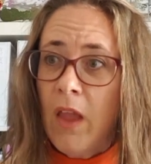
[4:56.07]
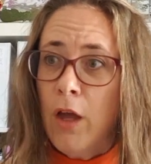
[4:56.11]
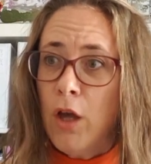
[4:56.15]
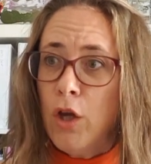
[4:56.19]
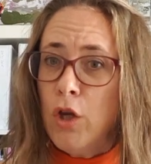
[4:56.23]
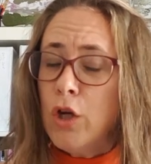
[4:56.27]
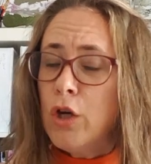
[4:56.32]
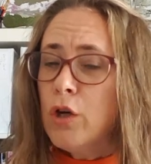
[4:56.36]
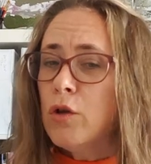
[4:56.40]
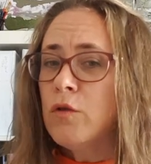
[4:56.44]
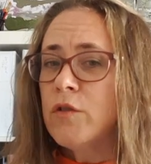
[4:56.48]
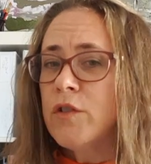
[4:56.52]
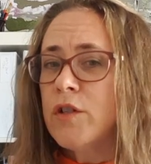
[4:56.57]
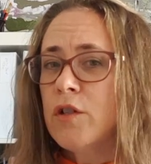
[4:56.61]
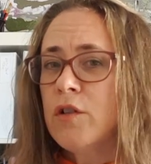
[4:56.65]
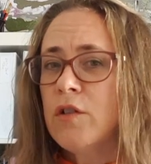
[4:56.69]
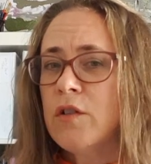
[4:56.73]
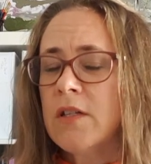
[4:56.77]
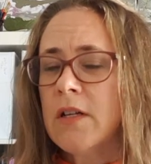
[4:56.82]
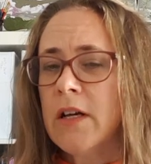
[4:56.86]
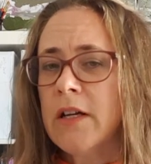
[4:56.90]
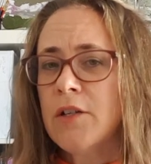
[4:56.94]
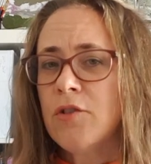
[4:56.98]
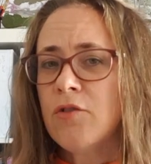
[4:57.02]
You can also
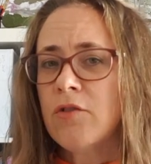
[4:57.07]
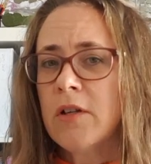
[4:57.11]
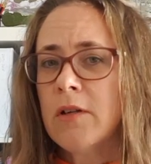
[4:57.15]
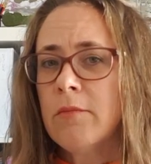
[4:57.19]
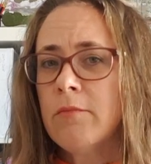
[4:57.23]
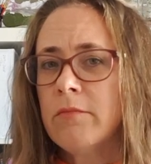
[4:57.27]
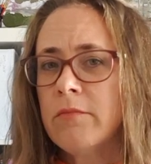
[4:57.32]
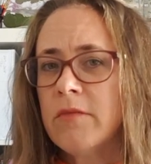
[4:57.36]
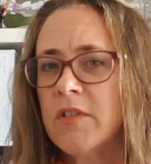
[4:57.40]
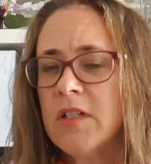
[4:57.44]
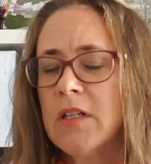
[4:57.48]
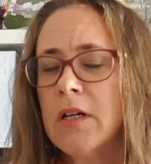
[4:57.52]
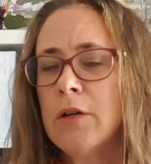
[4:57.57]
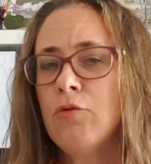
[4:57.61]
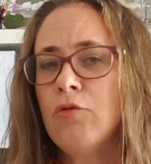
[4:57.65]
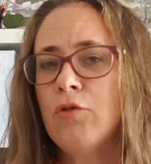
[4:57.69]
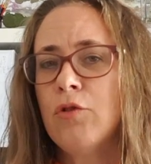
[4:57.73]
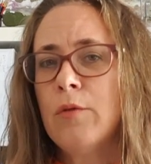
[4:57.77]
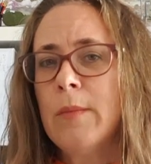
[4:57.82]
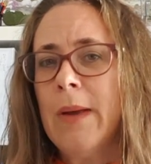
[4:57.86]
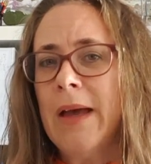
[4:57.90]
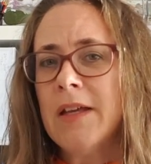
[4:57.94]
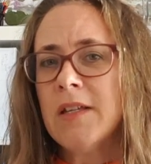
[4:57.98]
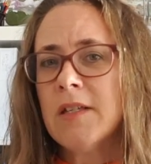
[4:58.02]
use an atrium
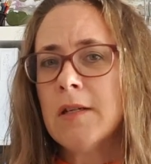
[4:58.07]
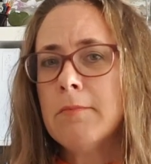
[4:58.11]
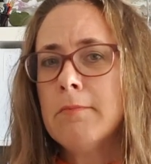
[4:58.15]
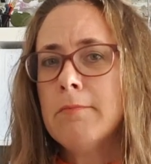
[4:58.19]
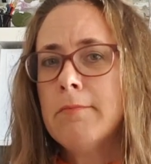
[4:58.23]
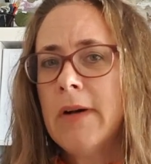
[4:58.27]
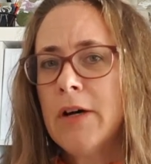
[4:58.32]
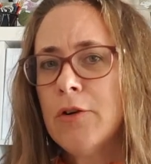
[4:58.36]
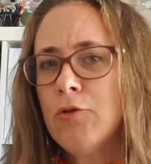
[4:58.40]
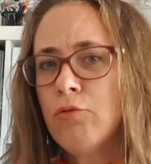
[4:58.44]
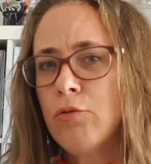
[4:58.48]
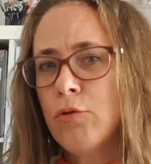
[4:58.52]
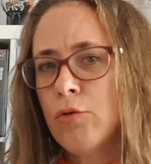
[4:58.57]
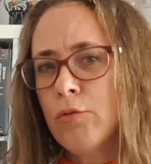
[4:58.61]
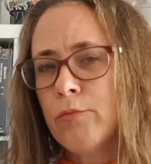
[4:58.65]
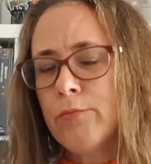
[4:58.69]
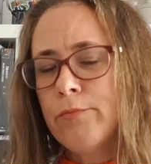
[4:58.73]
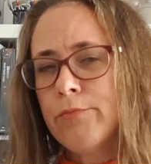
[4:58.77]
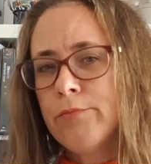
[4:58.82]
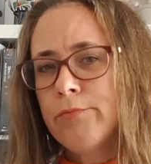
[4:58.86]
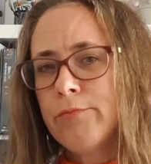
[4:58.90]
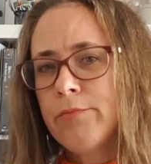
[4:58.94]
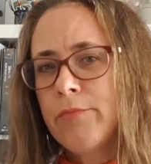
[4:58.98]
sunroom as a mudroom.